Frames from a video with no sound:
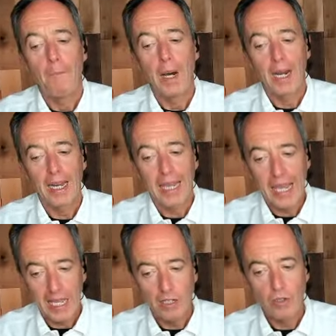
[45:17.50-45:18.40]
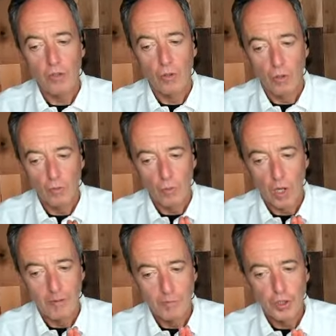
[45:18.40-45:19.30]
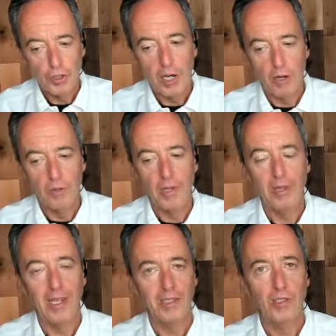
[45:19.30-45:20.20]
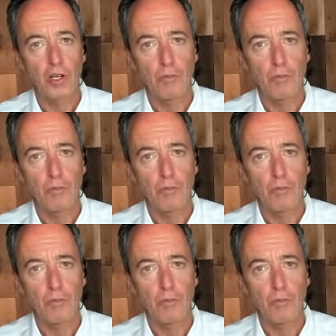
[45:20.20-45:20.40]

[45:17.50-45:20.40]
but I can share the things that